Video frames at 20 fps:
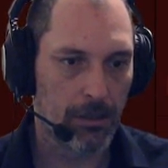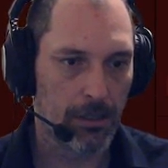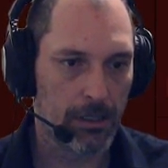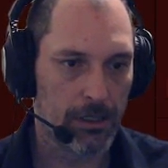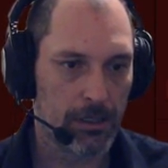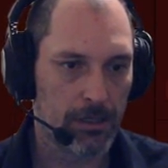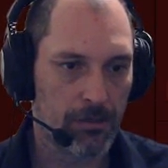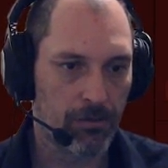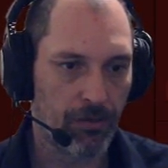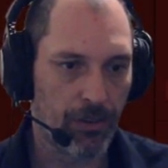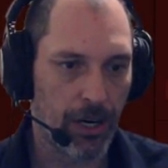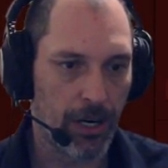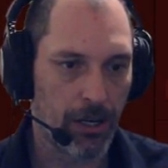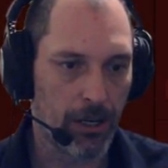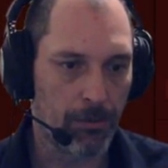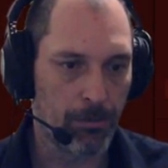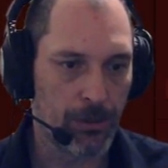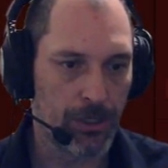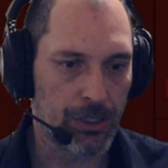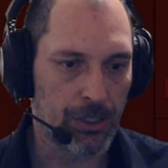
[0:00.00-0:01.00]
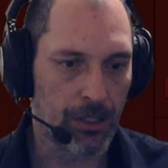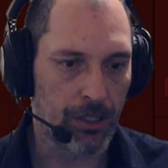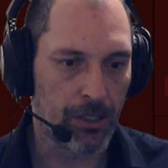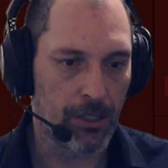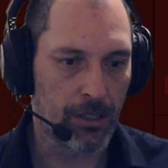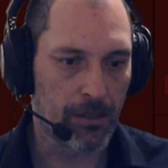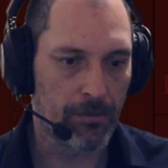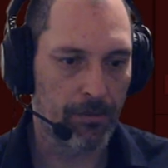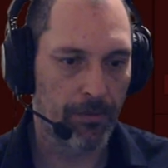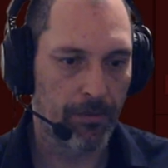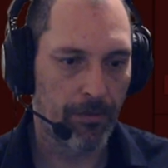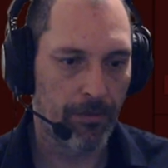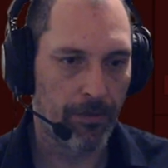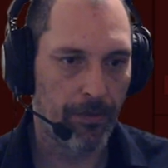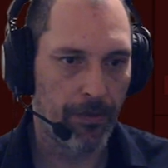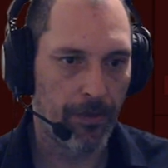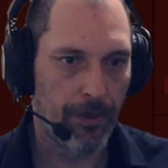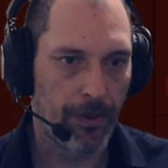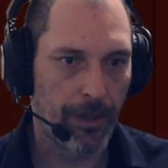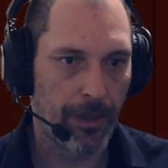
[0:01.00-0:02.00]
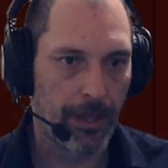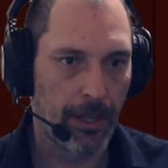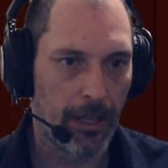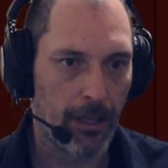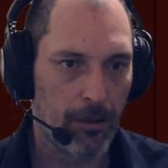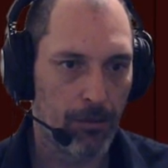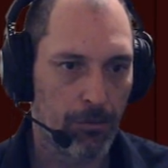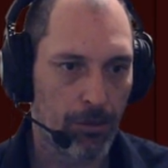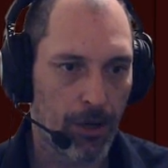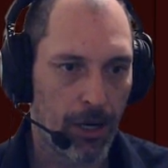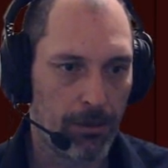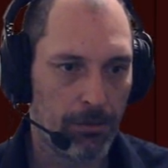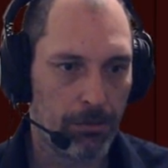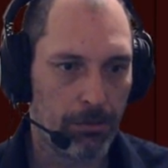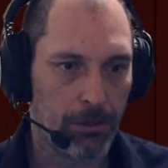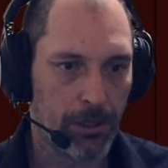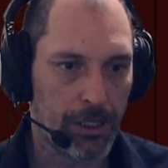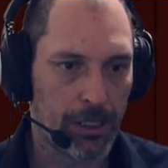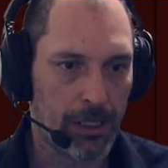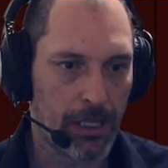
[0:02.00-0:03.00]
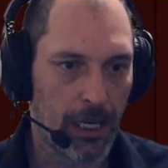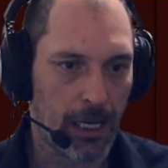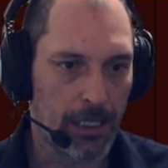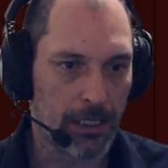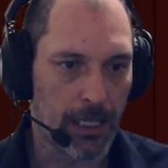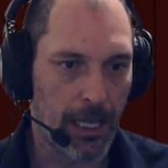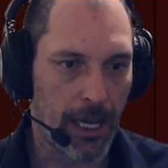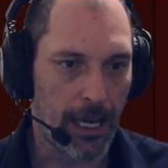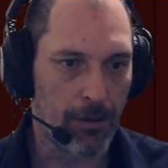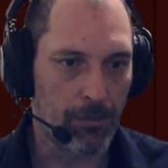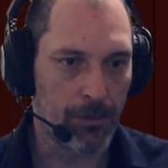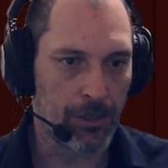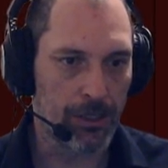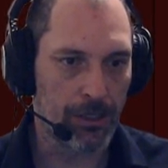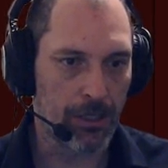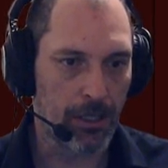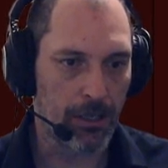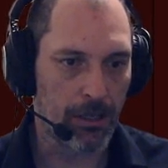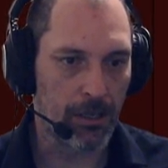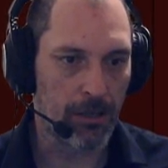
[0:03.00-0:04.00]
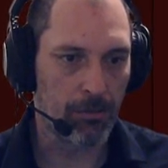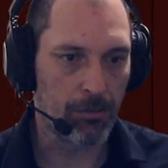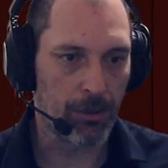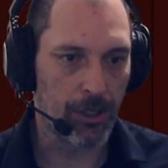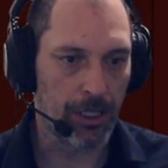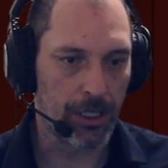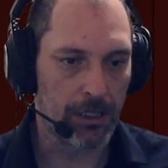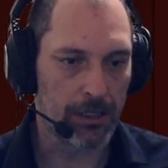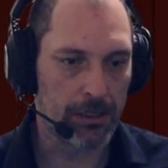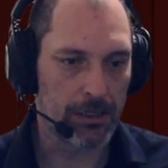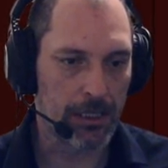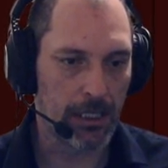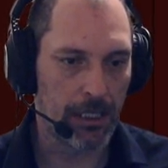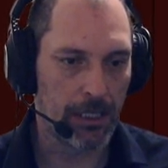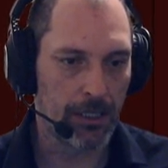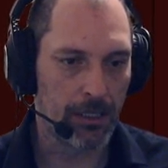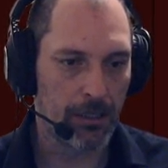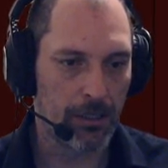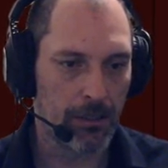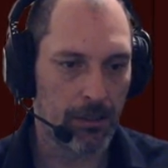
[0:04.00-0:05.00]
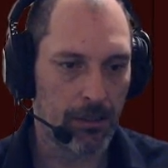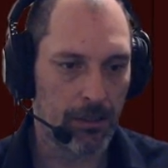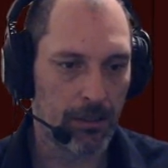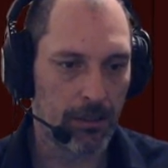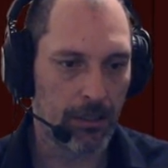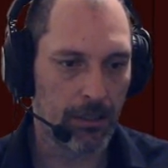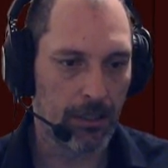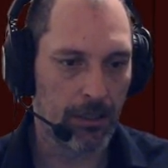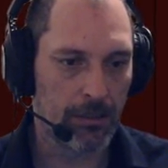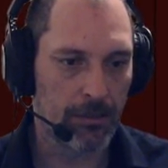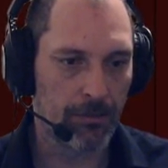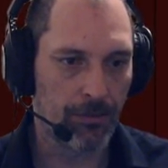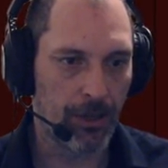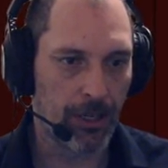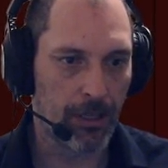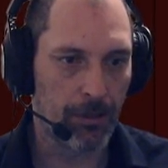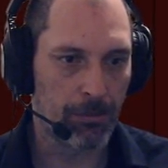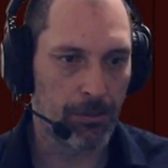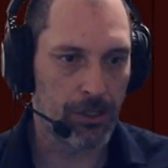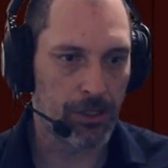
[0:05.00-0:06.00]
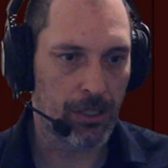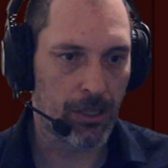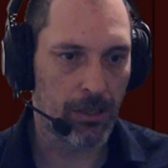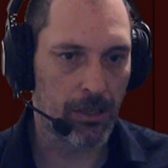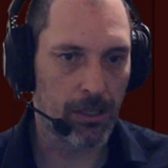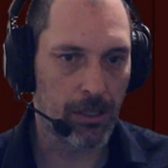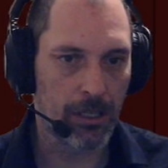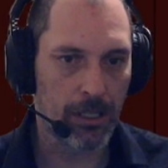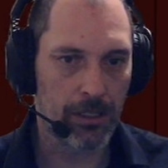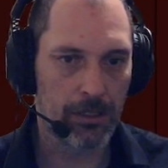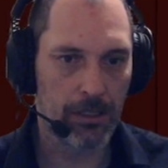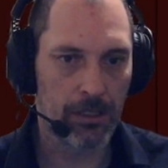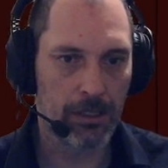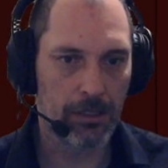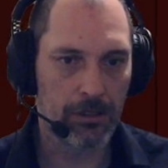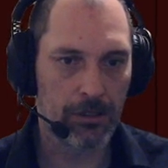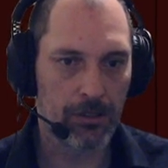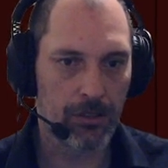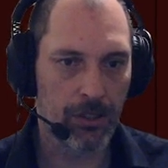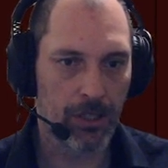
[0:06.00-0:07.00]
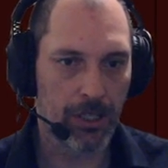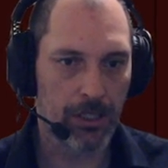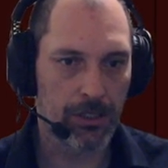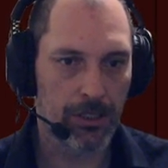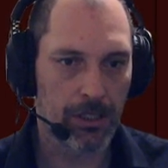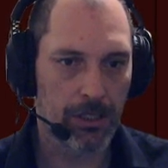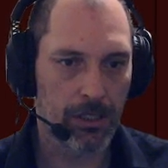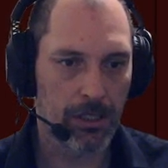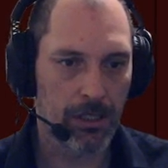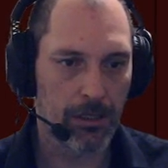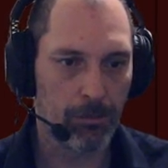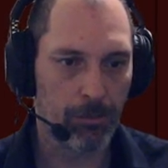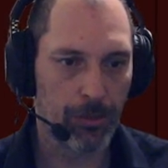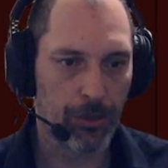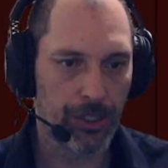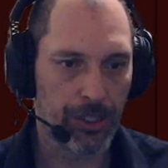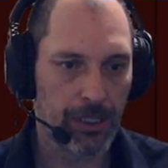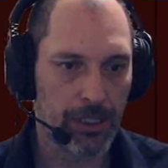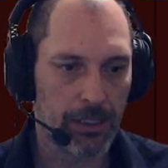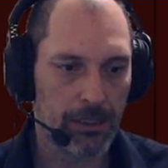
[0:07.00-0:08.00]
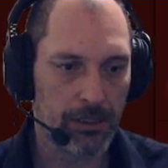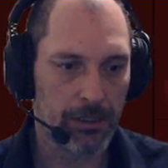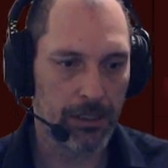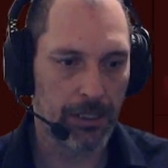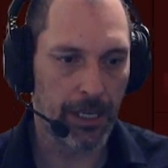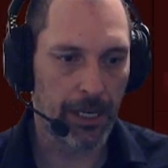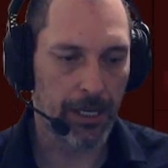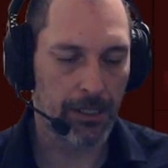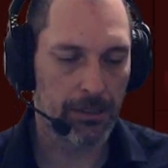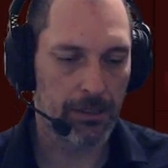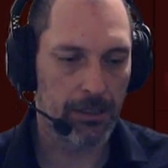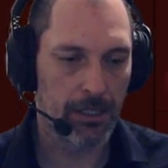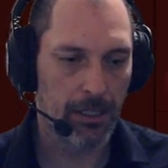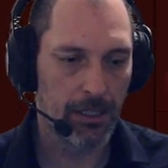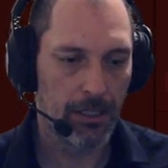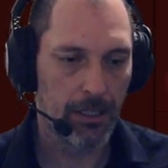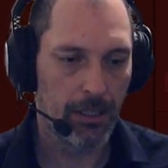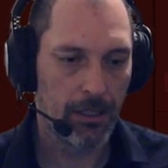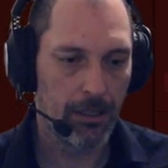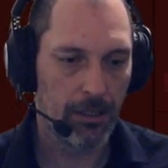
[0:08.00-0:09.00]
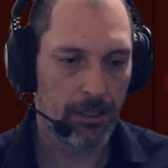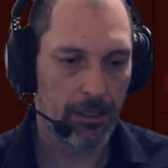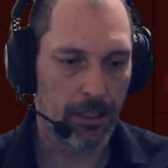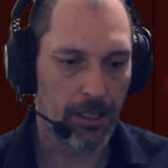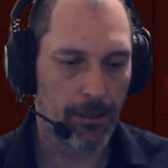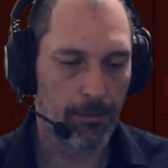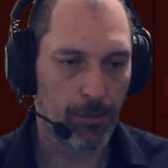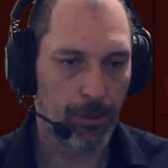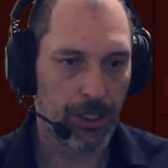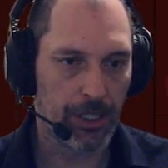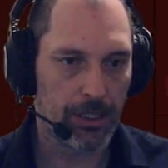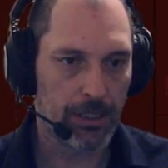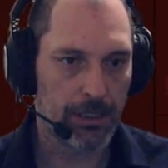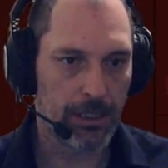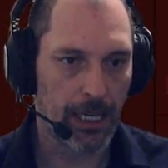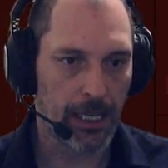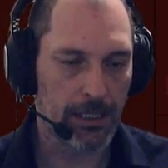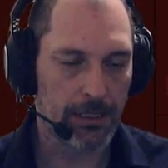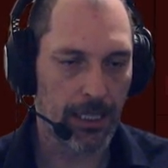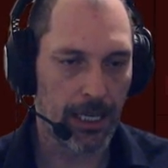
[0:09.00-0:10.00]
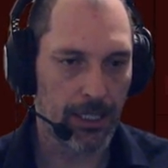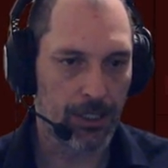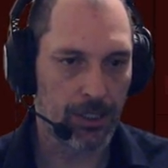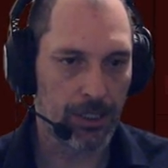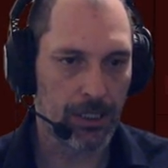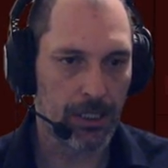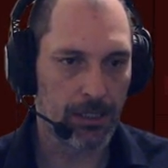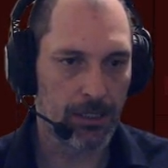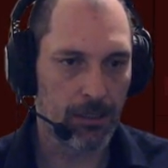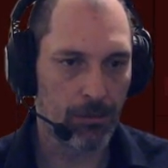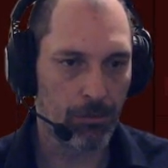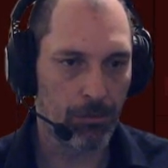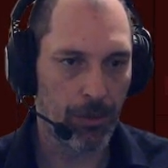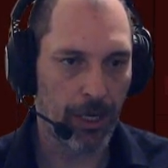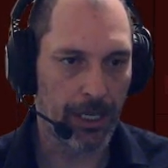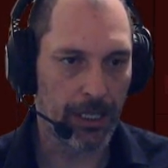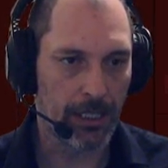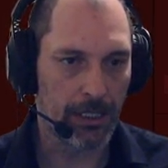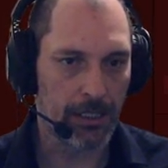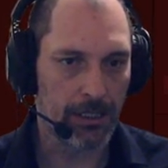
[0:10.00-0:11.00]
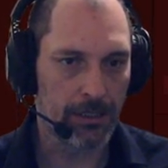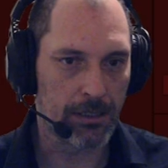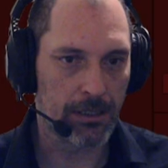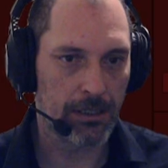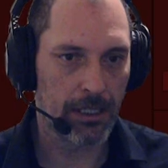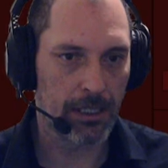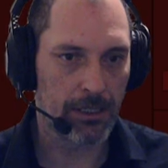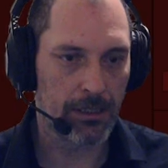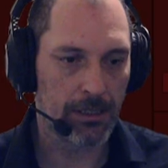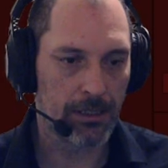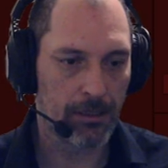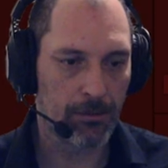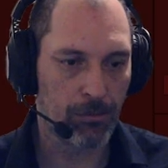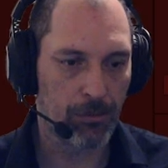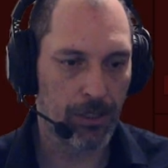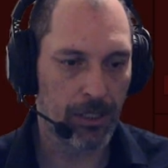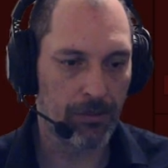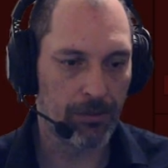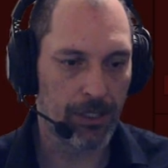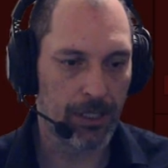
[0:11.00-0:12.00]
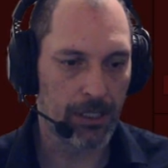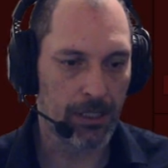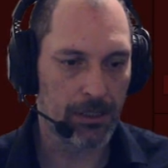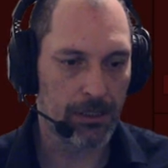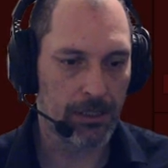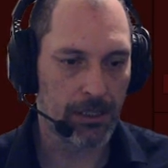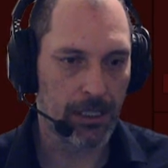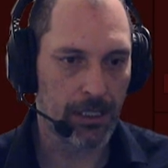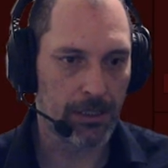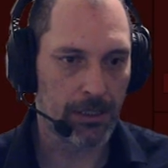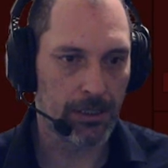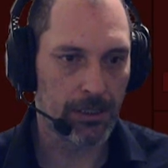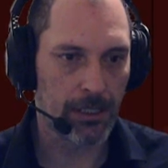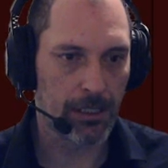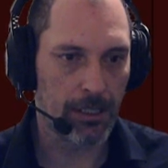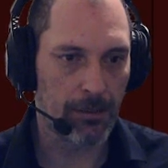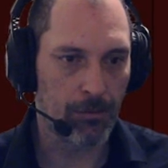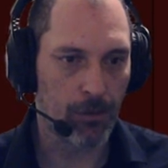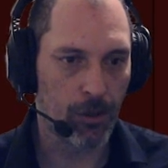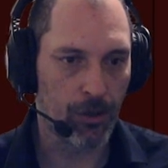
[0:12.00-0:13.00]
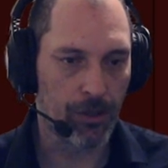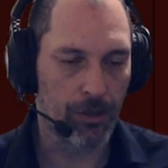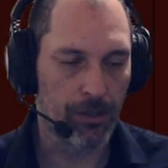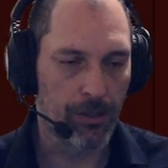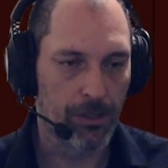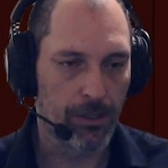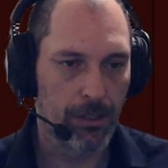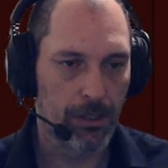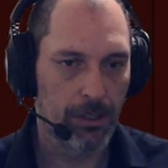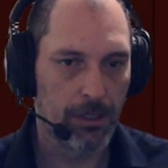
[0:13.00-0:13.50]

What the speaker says: This is very bizarre. Probably not that bizarre, but it's very bizarre. Under construction, completed text. The completed text actually doesn't make any sense to even exist anymore.